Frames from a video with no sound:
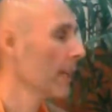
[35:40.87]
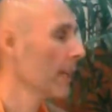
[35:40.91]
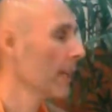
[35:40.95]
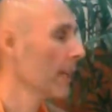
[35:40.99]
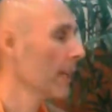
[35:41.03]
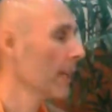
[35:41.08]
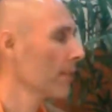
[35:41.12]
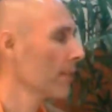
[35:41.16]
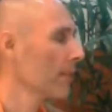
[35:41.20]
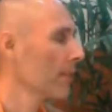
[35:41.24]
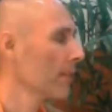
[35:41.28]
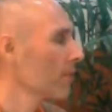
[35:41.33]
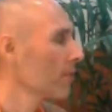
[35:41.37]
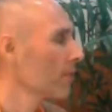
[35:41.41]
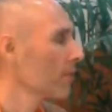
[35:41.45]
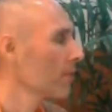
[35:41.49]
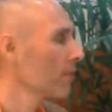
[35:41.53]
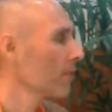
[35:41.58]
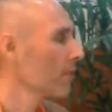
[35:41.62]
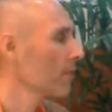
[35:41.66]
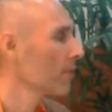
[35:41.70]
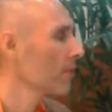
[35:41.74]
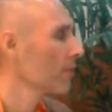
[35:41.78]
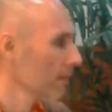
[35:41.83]
we get
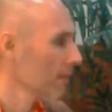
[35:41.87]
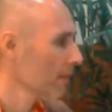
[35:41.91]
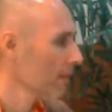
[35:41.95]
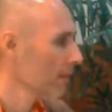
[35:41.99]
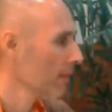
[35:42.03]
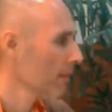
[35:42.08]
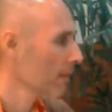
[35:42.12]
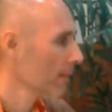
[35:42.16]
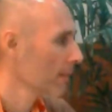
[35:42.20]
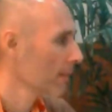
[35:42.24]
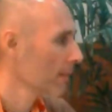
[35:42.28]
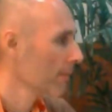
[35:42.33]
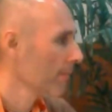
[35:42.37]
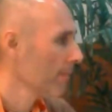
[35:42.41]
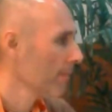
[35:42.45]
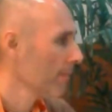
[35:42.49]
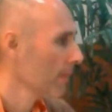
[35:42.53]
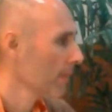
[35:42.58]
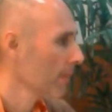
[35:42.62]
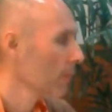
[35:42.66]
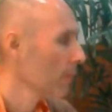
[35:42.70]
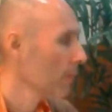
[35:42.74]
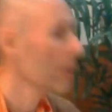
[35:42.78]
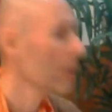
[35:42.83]
no credit.
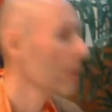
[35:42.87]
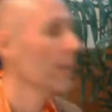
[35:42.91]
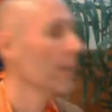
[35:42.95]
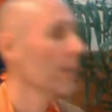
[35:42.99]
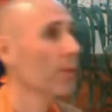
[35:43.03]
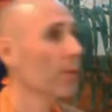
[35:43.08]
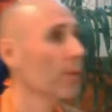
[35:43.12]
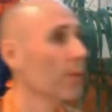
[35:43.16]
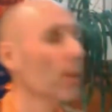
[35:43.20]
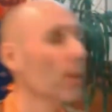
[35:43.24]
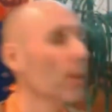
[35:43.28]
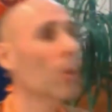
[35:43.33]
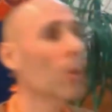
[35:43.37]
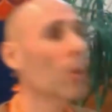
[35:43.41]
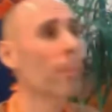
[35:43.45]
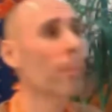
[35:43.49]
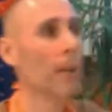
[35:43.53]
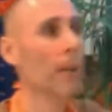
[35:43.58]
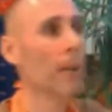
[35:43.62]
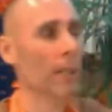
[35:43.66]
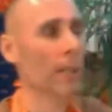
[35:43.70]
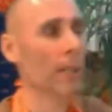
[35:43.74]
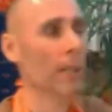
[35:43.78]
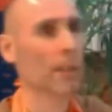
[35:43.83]
We get
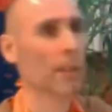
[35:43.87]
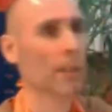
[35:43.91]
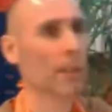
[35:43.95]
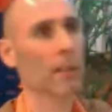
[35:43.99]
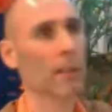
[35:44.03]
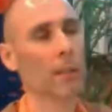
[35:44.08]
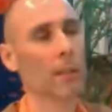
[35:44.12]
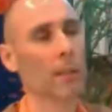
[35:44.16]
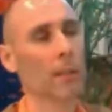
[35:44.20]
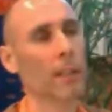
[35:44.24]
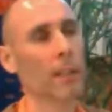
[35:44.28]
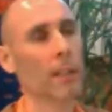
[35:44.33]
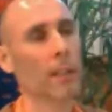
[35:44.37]
no part